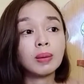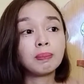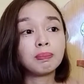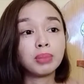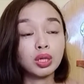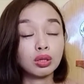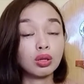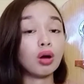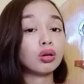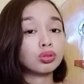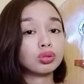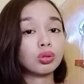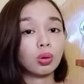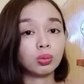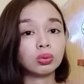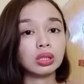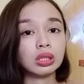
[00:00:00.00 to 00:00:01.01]
belongs
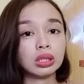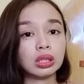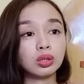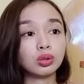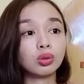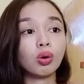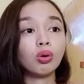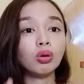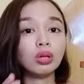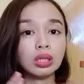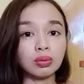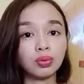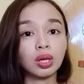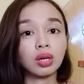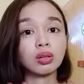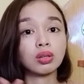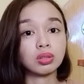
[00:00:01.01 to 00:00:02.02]
only to
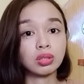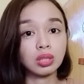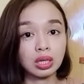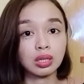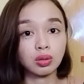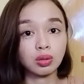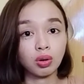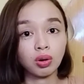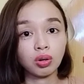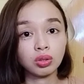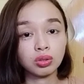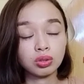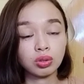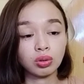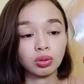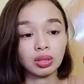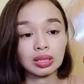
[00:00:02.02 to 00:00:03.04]
Olivia Rodrigo.
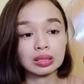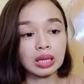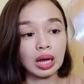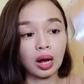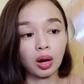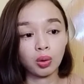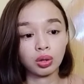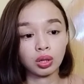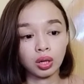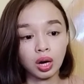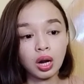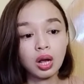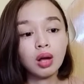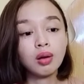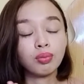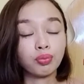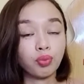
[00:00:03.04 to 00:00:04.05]
So that's how her
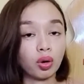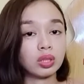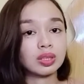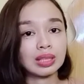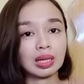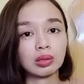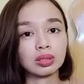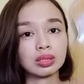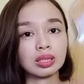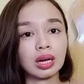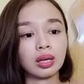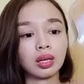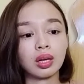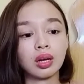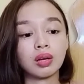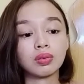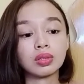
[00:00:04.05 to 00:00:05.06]
voice sounds like,
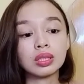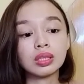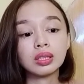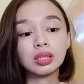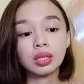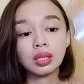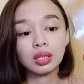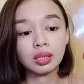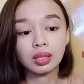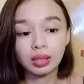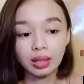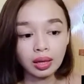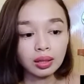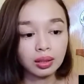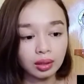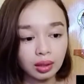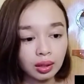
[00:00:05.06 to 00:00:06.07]
and I really
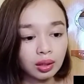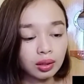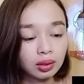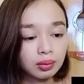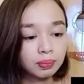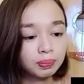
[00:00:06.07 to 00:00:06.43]
like it.